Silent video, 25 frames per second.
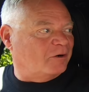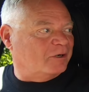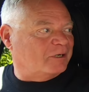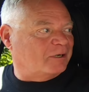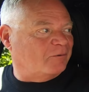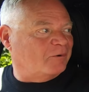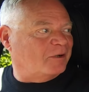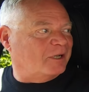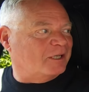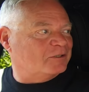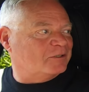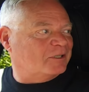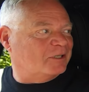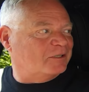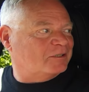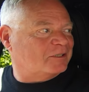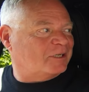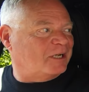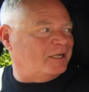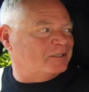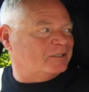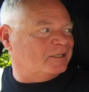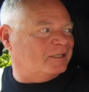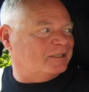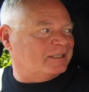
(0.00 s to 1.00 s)
and I realized this
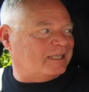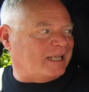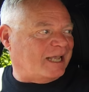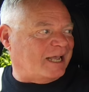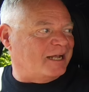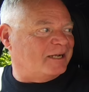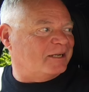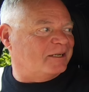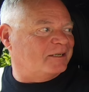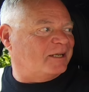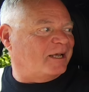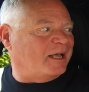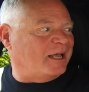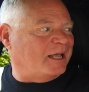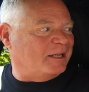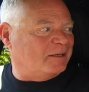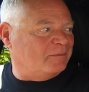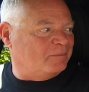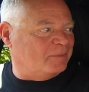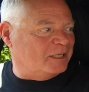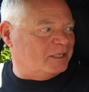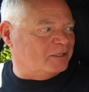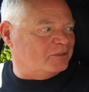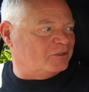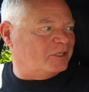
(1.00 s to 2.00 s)
guy's in Canada and
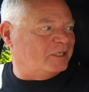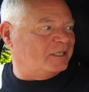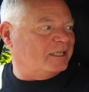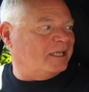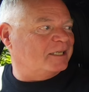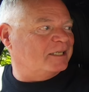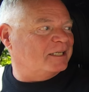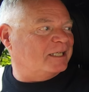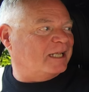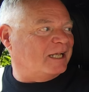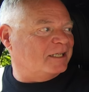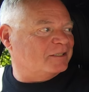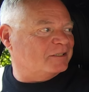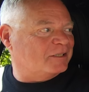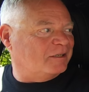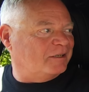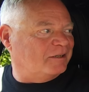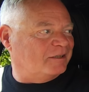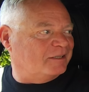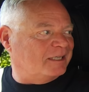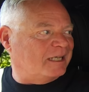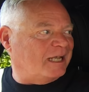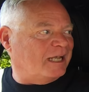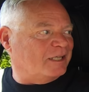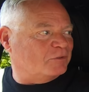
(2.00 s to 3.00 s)
BC, and he
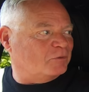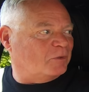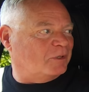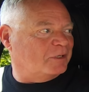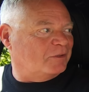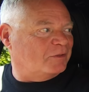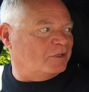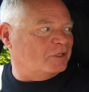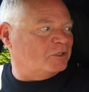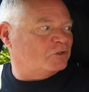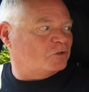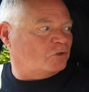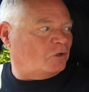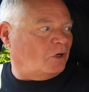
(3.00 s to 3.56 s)
has one of these